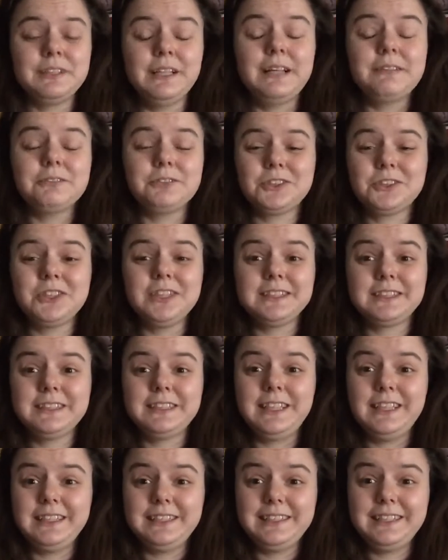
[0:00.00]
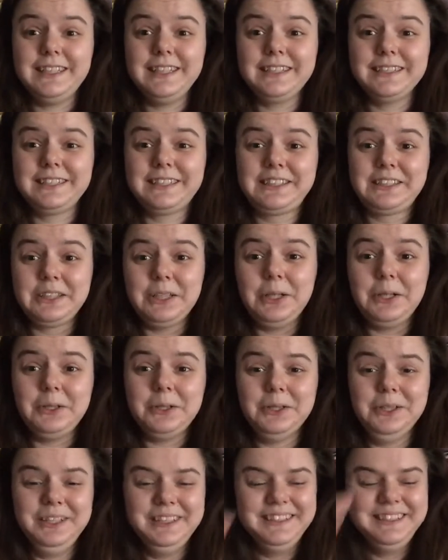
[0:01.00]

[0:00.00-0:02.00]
a lot of stress to get it here, so.